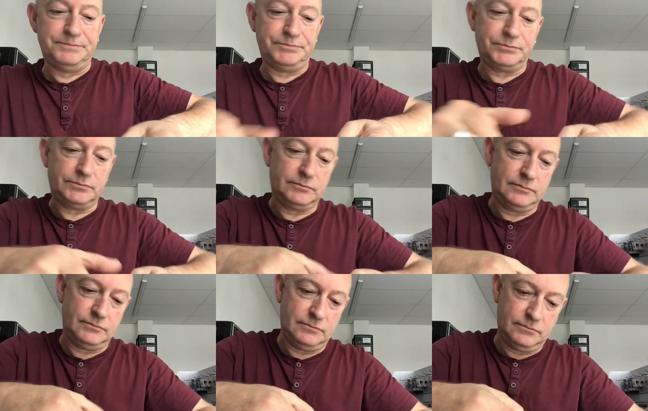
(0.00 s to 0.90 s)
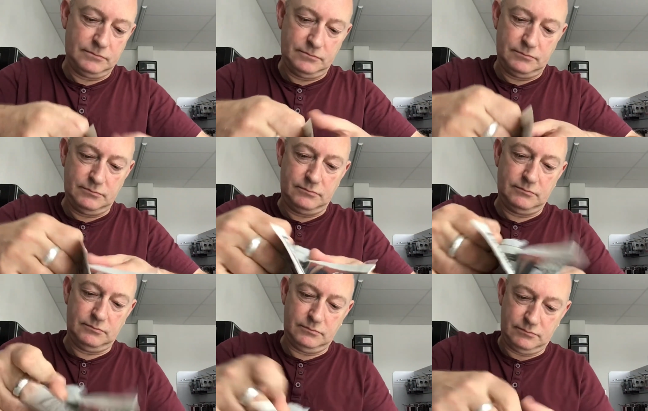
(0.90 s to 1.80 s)

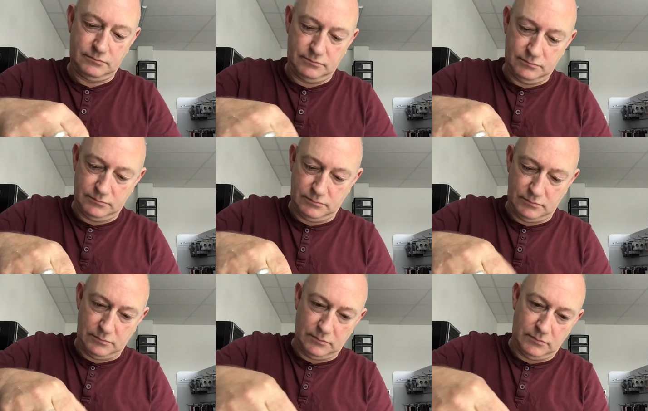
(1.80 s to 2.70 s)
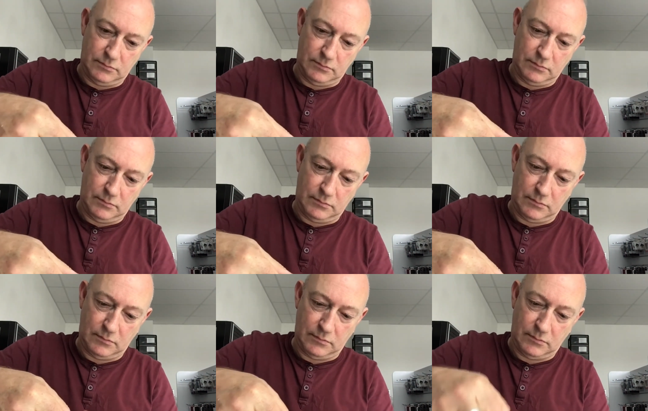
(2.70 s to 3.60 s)

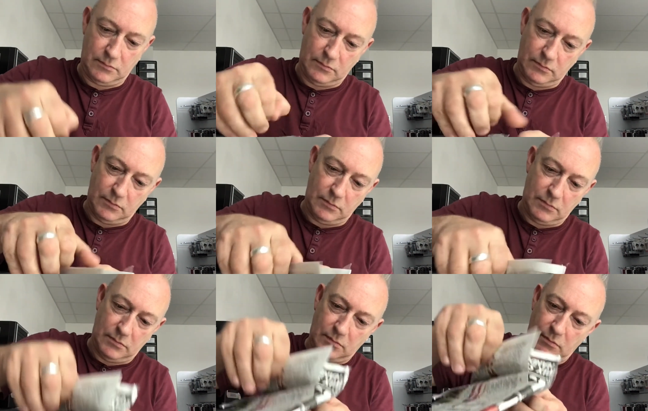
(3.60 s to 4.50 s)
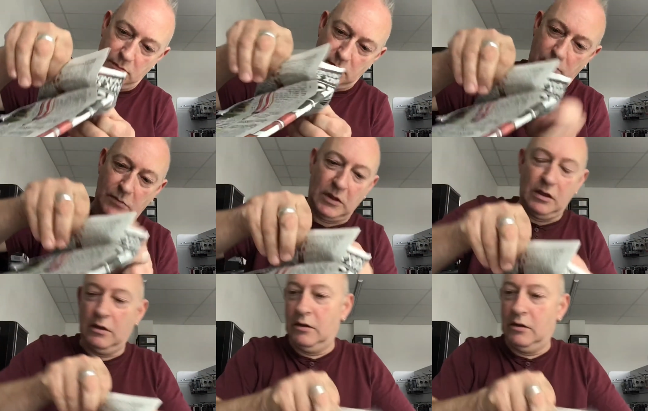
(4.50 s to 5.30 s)
Nobody speaks.